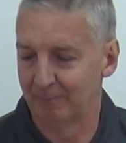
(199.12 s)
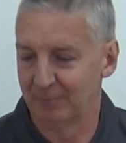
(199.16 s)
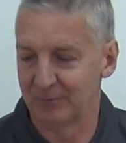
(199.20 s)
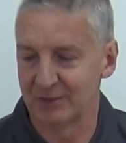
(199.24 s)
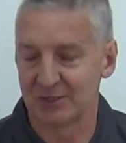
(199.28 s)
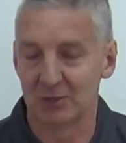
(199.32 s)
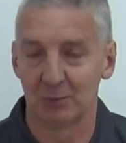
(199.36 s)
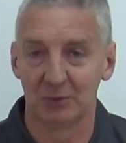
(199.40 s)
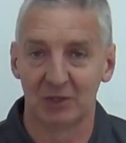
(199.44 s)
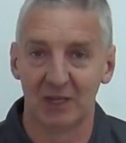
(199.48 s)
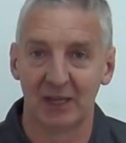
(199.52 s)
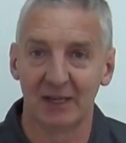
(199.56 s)

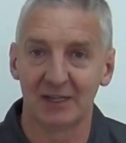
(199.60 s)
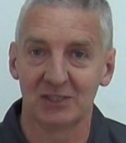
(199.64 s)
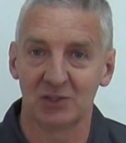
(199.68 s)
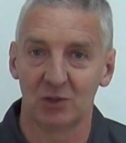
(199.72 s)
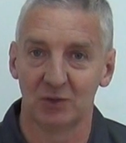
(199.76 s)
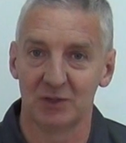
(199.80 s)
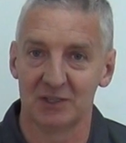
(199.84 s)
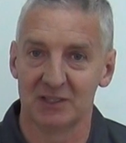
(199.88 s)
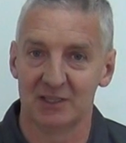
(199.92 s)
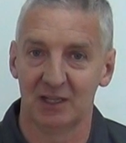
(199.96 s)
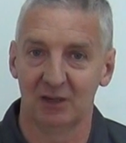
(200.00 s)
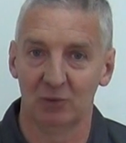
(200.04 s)
So we think it's
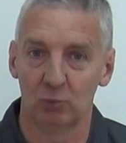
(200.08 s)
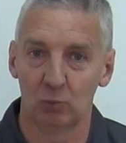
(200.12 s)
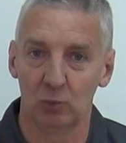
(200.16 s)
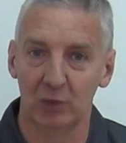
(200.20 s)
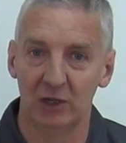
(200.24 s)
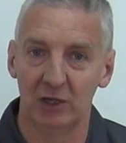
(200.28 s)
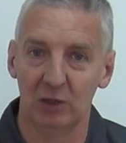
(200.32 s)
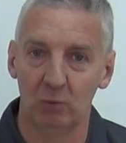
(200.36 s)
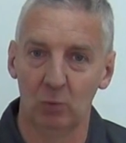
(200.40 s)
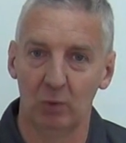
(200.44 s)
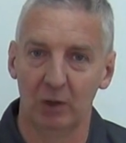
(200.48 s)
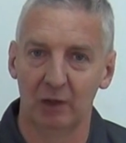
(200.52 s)
going to sell
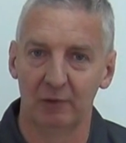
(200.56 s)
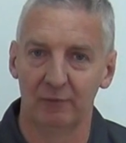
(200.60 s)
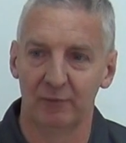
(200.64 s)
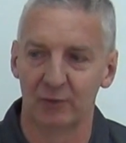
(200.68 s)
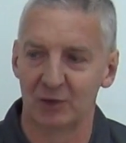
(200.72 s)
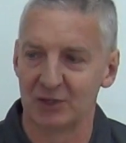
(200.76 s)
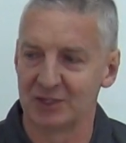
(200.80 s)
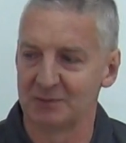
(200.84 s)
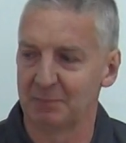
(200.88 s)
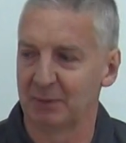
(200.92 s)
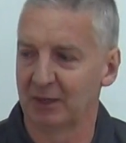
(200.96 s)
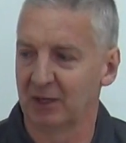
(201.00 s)
really well for
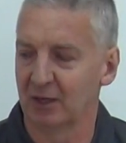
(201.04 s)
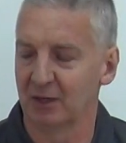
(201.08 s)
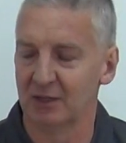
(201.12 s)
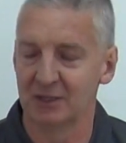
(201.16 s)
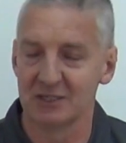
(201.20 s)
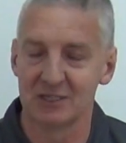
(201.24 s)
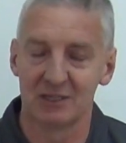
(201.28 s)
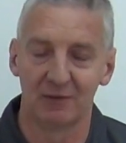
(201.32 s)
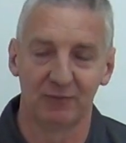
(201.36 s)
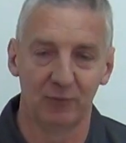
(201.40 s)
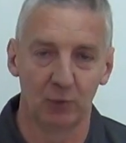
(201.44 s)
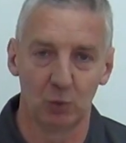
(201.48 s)
us,
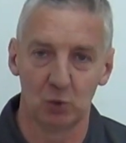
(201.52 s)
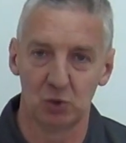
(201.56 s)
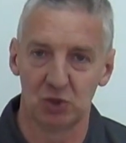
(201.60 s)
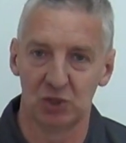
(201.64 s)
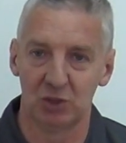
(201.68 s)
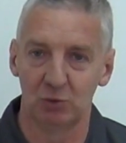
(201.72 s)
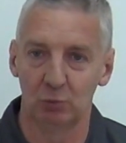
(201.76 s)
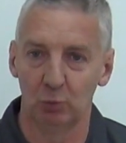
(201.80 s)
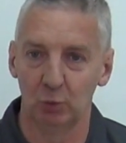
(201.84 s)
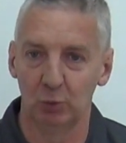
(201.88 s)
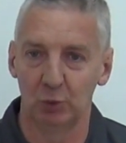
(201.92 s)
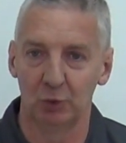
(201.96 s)
because the
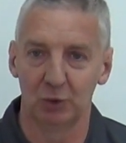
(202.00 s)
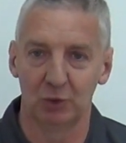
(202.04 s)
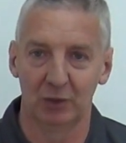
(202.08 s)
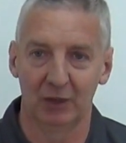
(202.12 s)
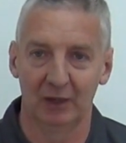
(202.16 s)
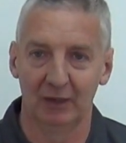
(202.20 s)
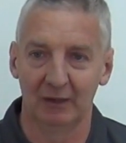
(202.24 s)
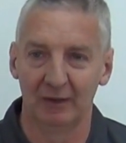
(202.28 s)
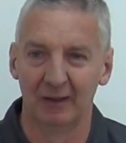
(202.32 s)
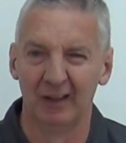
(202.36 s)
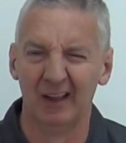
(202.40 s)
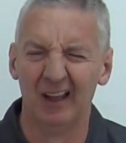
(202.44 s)
4G router
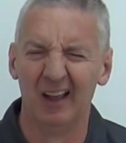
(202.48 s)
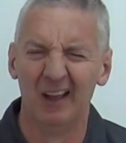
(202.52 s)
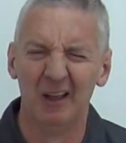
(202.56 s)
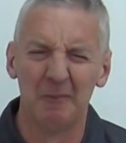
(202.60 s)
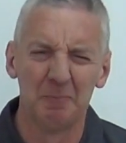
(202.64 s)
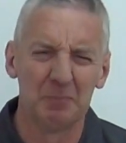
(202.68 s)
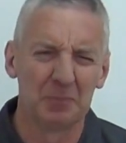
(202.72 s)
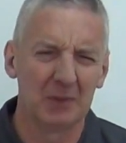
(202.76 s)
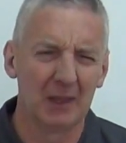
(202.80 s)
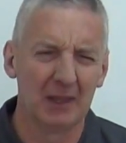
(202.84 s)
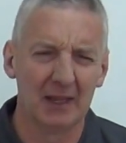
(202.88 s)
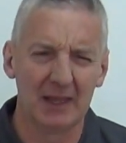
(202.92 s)
thing,
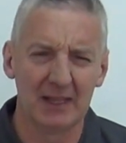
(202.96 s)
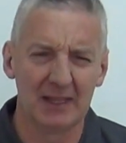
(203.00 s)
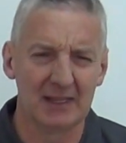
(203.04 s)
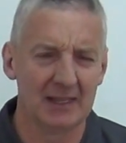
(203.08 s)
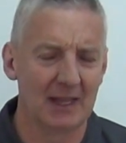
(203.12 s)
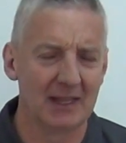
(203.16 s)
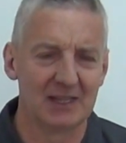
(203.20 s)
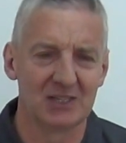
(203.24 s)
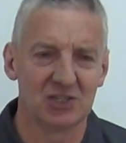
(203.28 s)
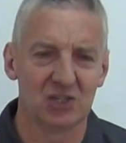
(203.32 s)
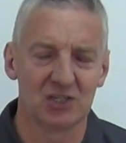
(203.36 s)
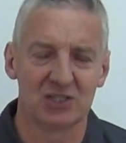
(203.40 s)

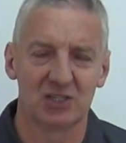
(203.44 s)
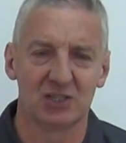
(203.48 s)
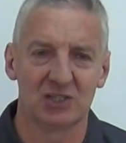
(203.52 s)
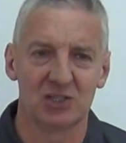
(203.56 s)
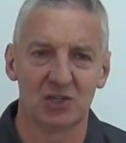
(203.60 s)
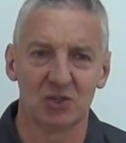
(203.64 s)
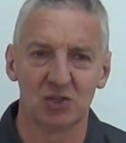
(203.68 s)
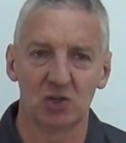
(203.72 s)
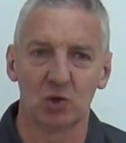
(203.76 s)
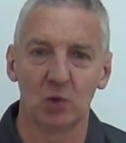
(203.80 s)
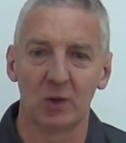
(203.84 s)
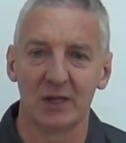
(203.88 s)
it's just
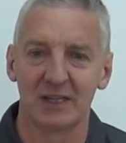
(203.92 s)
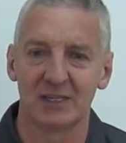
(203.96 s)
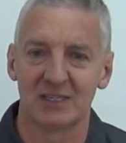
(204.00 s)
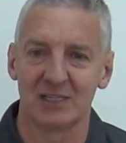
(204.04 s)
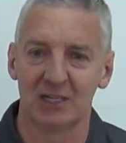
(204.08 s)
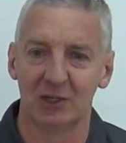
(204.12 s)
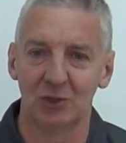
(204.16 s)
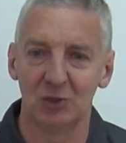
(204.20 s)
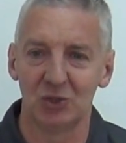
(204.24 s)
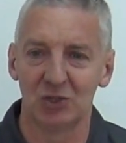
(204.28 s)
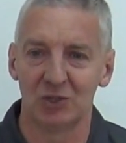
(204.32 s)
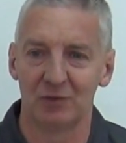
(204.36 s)
such a great
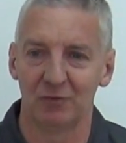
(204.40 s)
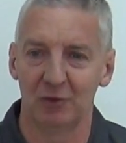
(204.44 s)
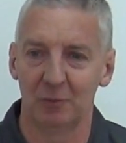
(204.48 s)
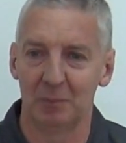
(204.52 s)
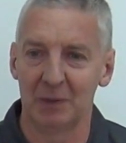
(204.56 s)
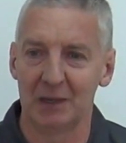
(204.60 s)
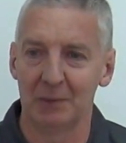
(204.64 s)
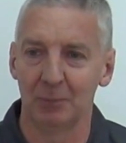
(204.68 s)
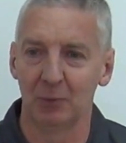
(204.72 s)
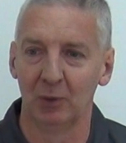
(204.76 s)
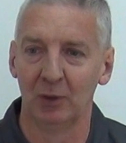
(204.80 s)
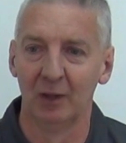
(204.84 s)
solution for
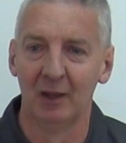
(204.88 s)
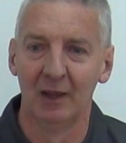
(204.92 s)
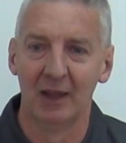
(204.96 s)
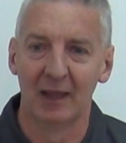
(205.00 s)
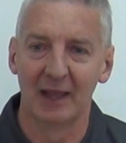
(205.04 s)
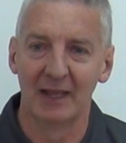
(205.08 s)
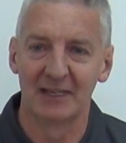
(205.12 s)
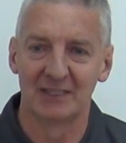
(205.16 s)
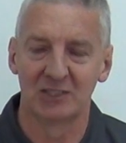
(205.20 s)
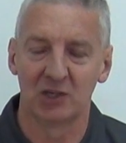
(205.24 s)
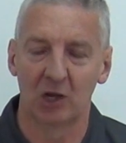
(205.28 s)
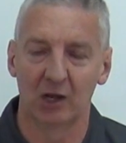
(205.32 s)
people.
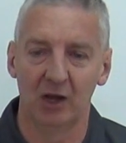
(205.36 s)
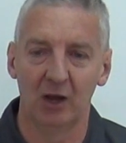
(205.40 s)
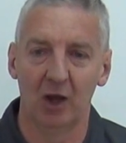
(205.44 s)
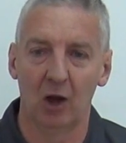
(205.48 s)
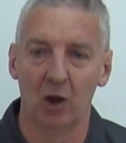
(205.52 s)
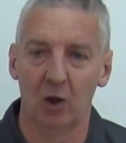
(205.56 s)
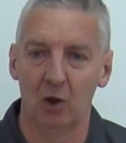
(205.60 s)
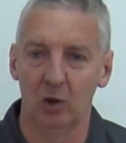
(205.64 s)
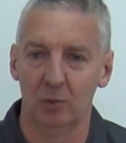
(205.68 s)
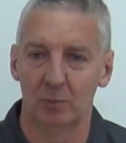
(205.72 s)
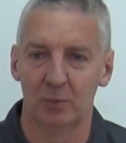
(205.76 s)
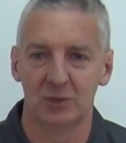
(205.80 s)
It's got
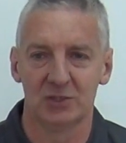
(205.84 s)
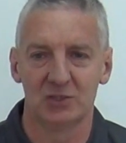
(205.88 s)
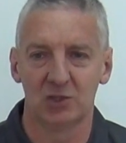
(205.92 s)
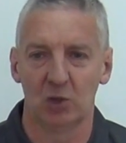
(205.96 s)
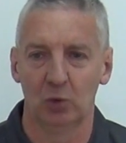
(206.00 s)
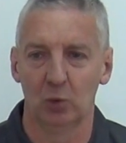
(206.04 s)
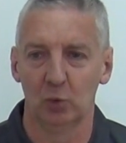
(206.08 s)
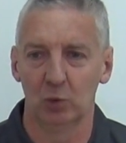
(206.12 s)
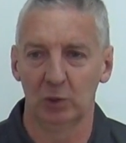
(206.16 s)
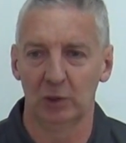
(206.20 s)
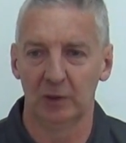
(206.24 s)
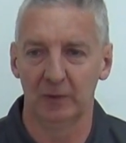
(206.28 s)
almost
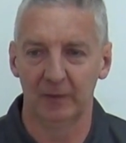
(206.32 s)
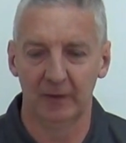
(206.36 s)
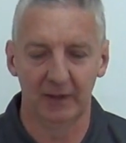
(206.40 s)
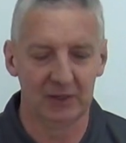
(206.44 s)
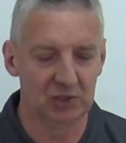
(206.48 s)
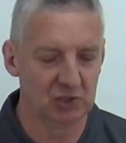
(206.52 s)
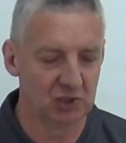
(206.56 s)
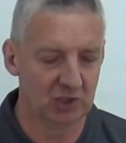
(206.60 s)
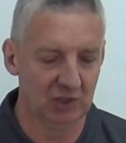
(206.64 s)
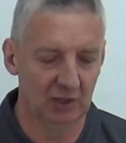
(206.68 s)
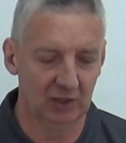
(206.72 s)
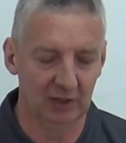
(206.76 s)
total
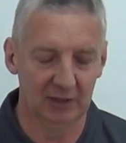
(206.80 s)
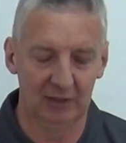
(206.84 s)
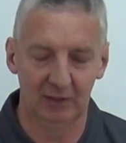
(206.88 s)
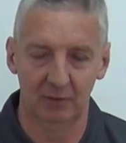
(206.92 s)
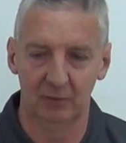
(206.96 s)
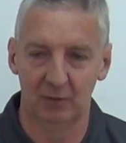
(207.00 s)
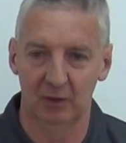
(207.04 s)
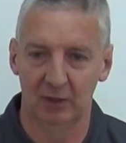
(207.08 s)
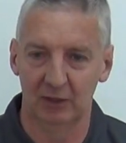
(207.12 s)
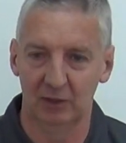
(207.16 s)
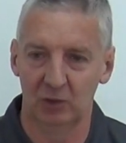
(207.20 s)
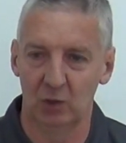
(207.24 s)

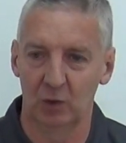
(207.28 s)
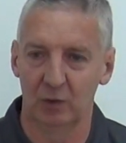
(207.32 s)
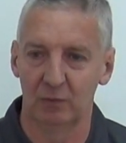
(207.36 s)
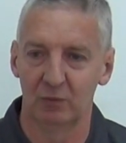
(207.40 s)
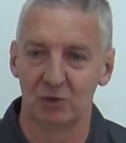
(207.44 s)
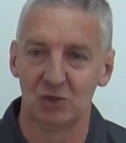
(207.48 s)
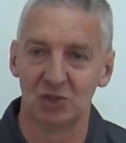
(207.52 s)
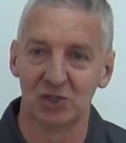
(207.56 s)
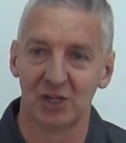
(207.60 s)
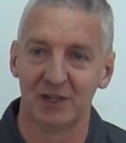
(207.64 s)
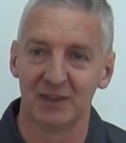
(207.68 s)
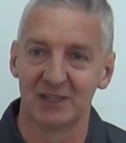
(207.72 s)
nationwide
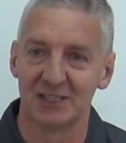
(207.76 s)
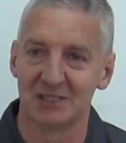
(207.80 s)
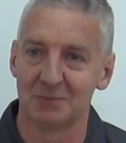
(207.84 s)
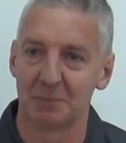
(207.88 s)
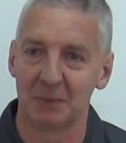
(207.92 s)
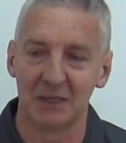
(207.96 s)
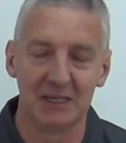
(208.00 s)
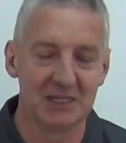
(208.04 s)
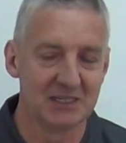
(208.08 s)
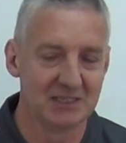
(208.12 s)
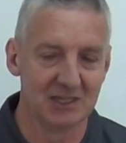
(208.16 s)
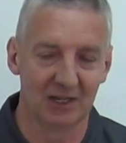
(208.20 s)
coverage, and the
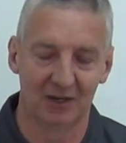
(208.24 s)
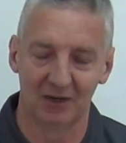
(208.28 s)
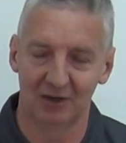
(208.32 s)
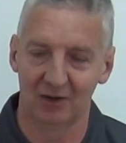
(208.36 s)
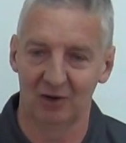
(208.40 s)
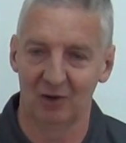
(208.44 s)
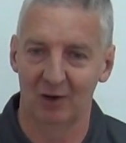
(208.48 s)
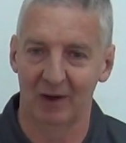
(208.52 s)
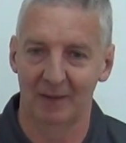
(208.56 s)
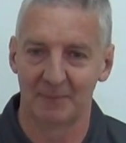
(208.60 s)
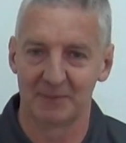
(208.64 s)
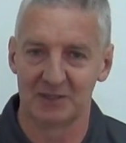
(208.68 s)
speeds on it
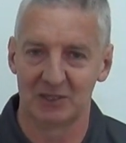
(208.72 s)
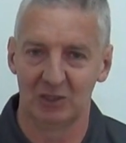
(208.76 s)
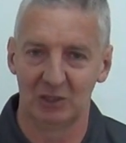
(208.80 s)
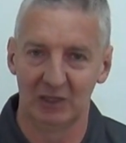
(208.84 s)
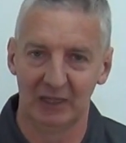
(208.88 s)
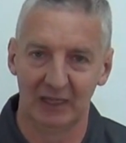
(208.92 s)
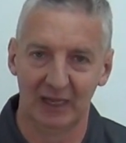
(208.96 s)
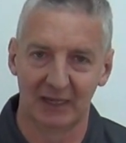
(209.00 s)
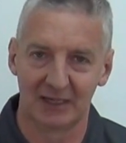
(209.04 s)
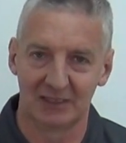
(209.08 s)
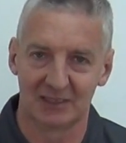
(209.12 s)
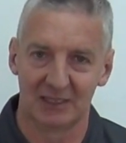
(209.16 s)
are
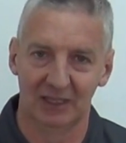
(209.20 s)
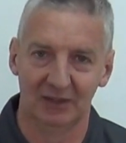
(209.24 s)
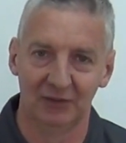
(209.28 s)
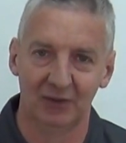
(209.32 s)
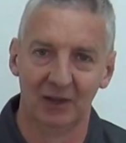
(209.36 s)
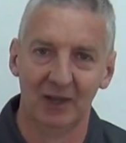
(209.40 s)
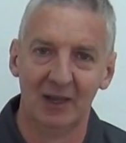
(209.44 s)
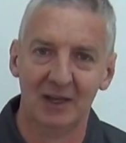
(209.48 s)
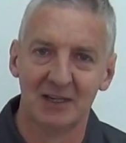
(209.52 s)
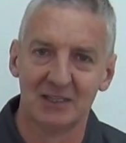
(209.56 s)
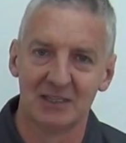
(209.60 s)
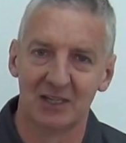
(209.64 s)
absolutely excellent.
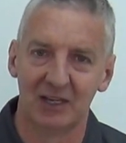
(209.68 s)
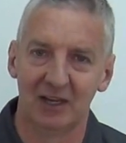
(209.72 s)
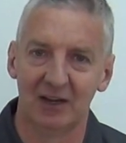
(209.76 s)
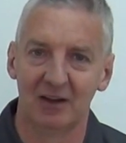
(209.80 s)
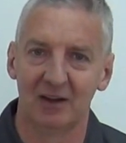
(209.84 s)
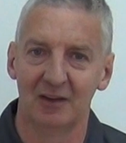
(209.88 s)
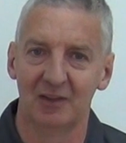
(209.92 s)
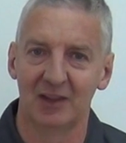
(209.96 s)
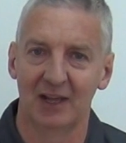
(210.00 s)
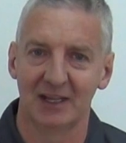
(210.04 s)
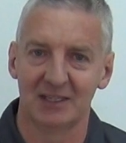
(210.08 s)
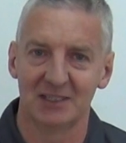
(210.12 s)
So
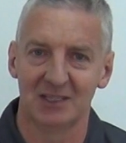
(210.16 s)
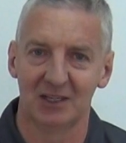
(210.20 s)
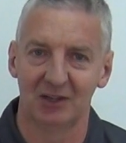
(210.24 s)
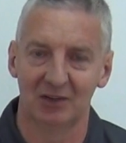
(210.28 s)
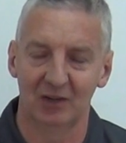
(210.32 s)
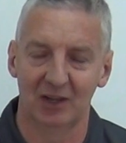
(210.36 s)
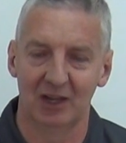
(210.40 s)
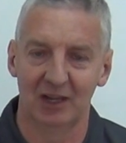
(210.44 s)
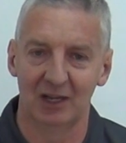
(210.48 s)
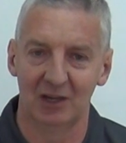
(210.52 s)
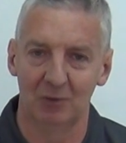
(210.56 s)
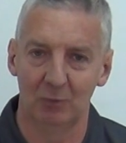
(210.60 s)
there, that's
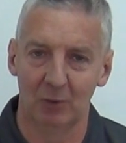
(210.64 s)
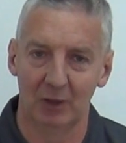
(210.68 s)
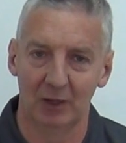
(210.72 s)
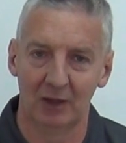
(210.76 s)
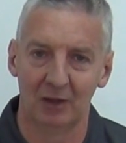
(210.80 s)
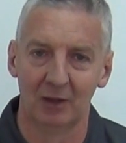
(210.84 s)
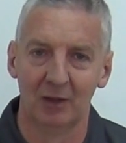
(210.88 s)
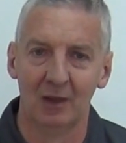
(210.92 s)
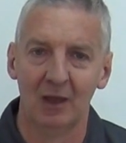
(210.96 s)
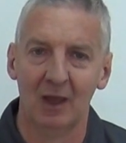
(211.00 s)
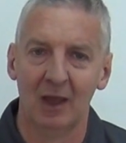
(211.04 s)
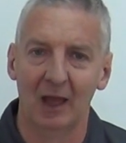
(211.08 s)
it anyway.